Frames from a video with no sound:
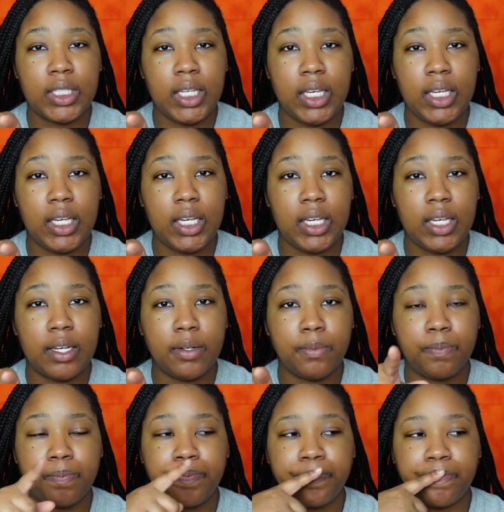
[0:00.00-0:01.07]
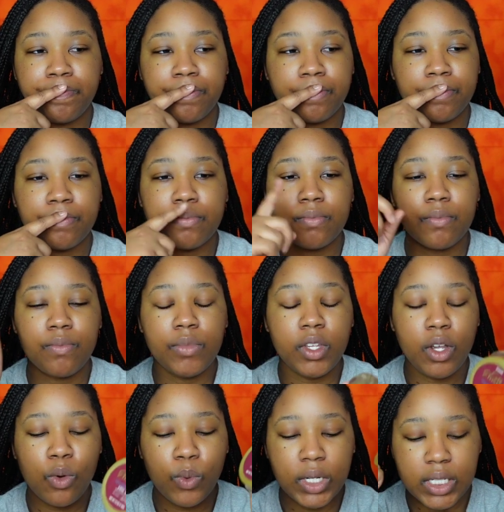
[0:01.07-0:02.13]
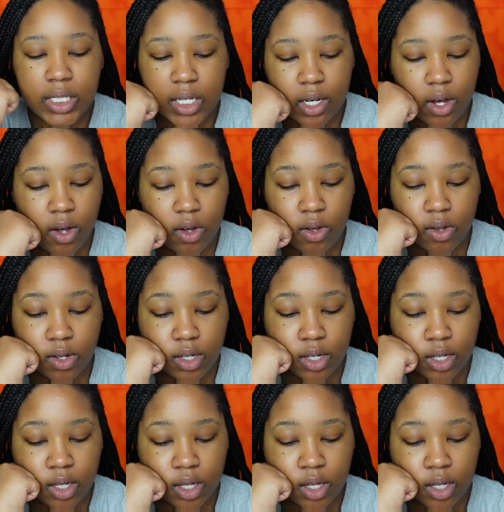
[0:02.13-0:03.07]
the, what is it called?